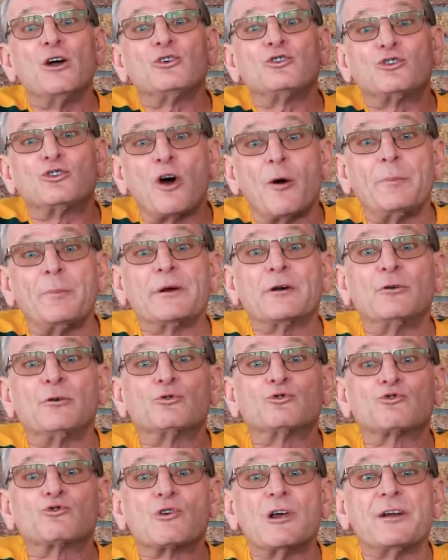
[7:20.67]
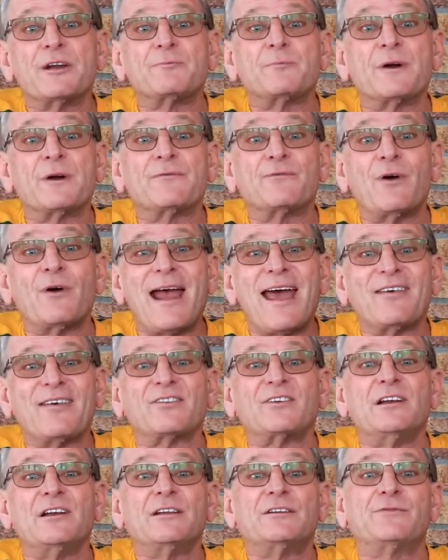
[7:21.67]
topical treatment for
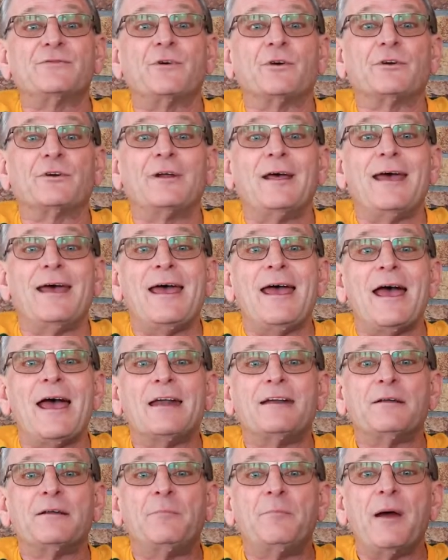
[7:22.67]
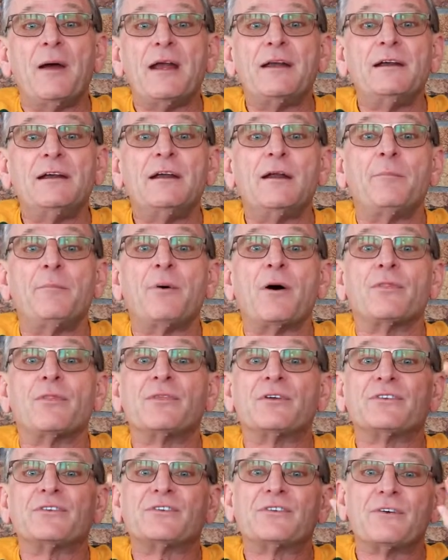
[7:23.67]
athlete's foot, and depending upon
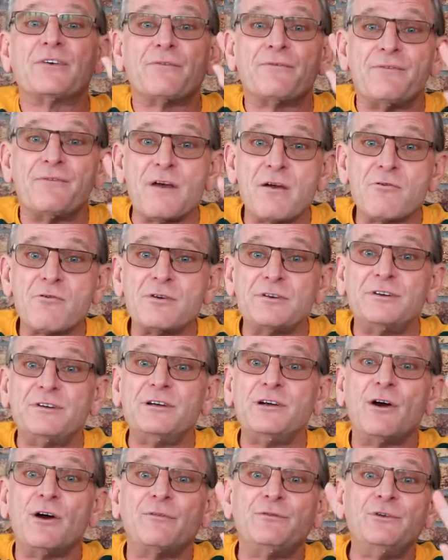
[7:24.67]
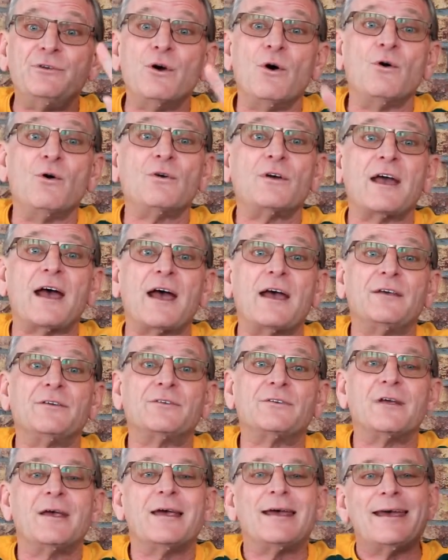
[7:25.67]
the severity of your
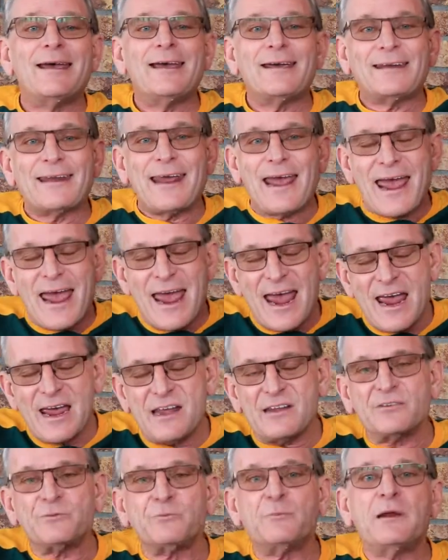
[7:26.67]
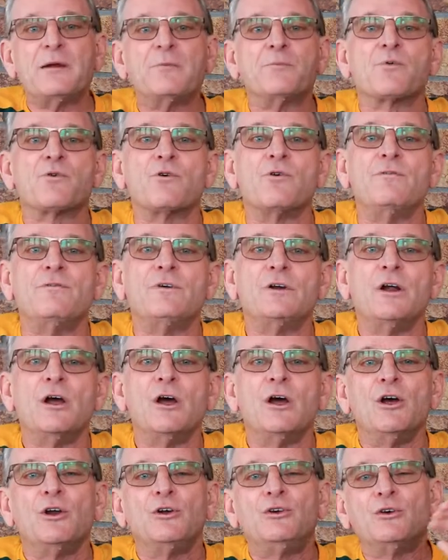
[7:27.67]
case, it has been proven
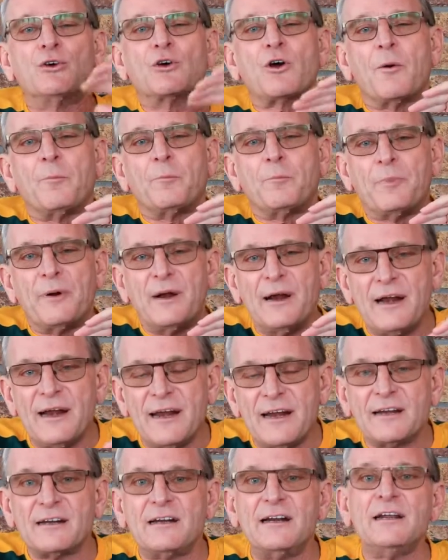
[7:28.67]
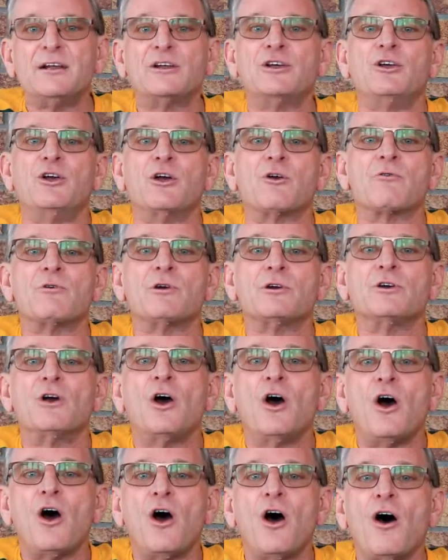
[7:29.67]
to completely cure it
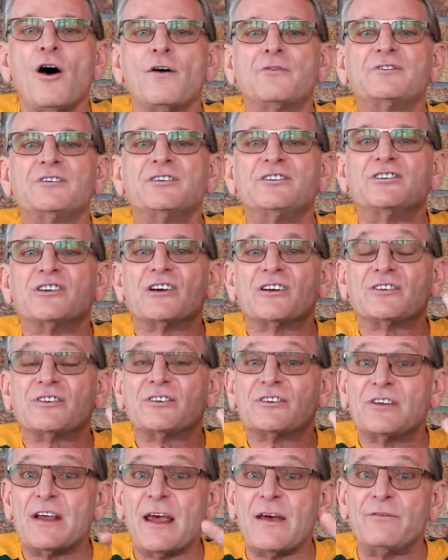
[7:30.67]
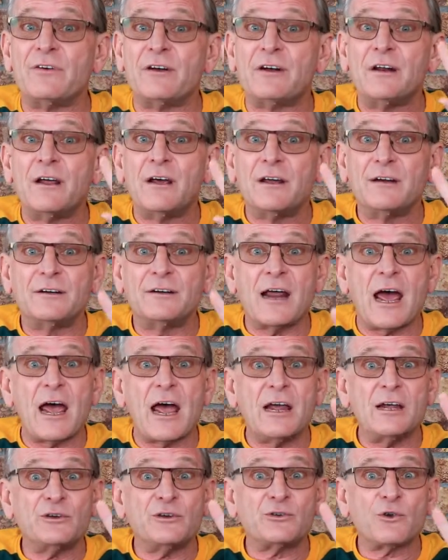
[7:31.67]
after just 7
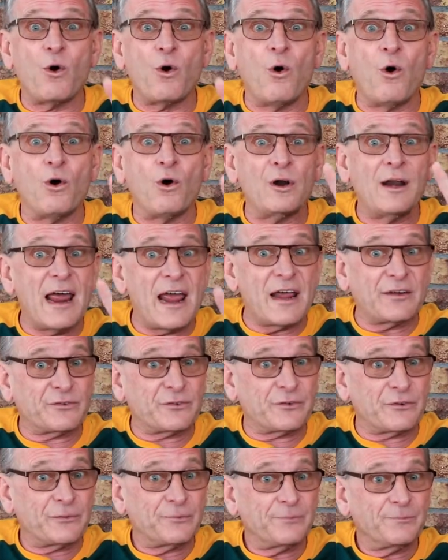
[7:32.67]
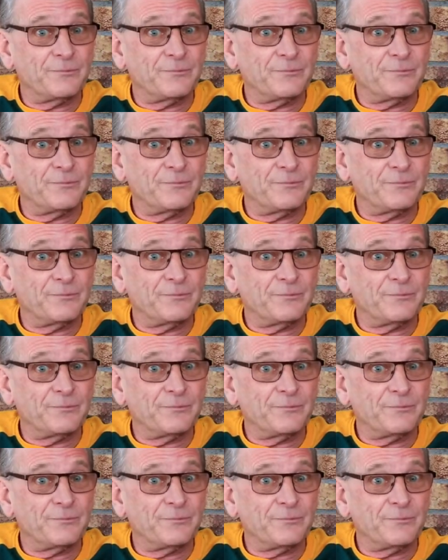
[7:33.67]
days or less.